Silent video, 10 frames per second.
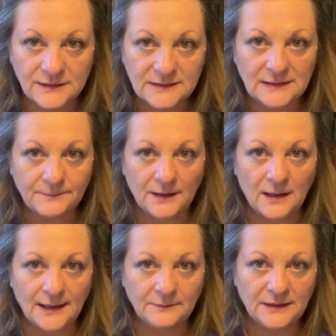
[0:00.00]
see
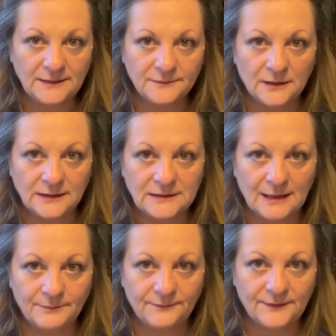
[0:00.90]
behind me, on
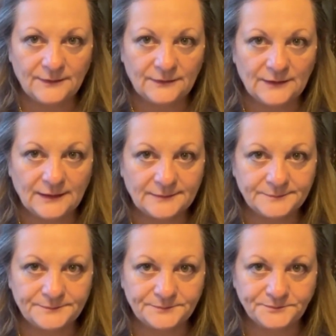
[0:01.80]
top of this
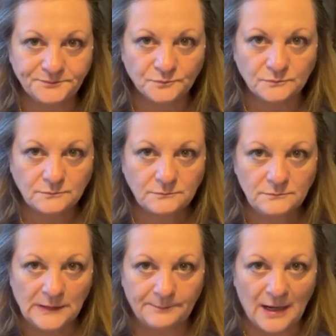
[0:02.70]

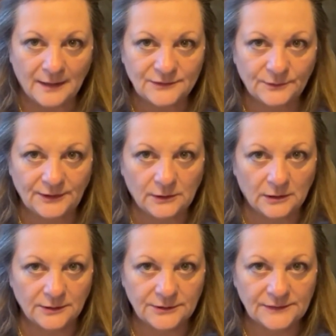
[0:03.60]
box with the
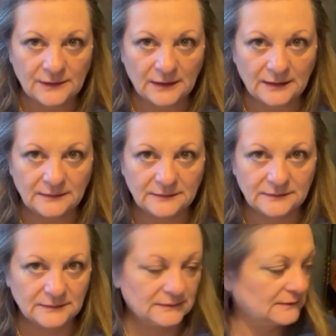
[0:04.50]
oranges on it,
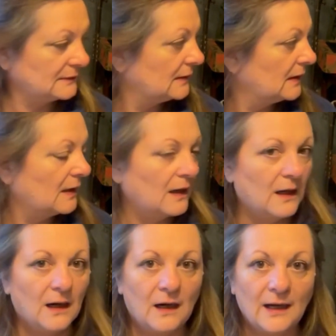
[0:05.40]

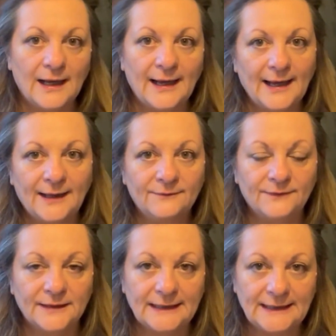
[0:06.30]
I have
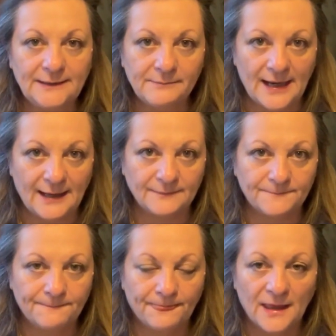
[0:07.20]
a heat mat
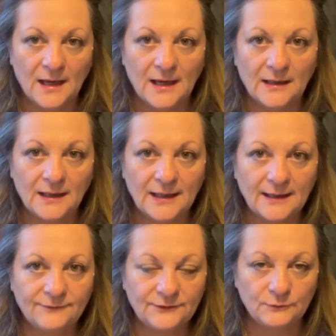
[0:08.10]
and I
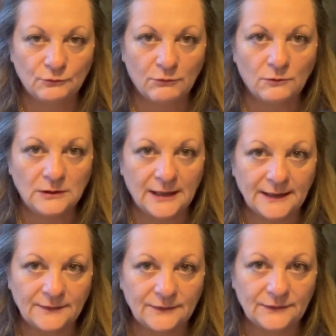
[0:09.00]
have some grow
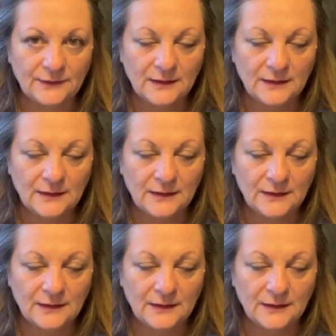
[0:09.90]
lights.